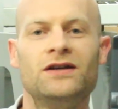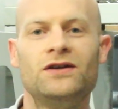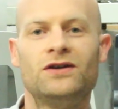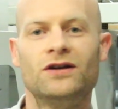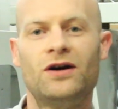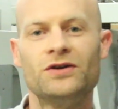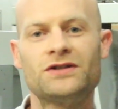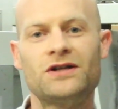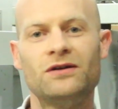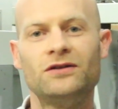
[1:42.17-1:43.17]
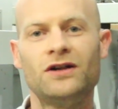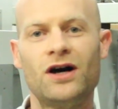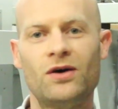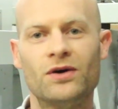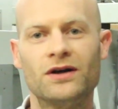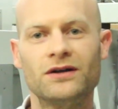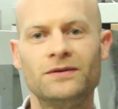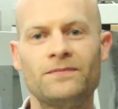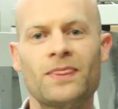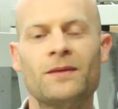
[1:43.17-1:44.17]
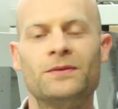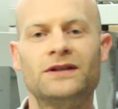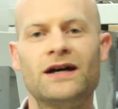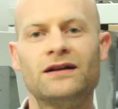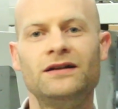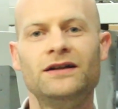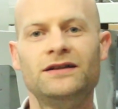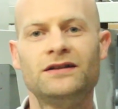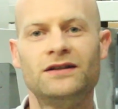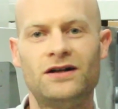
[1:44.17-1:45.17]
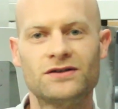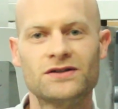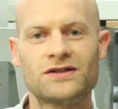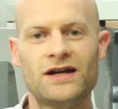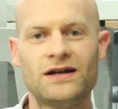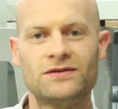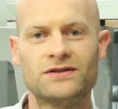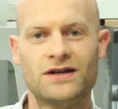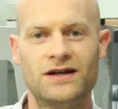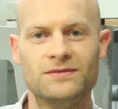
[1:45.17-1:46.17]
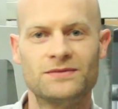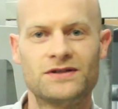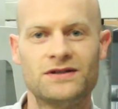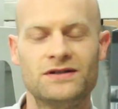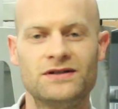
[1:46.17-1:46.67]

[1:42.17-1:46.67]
You can always go lower, but that'll lead to longer cycle times.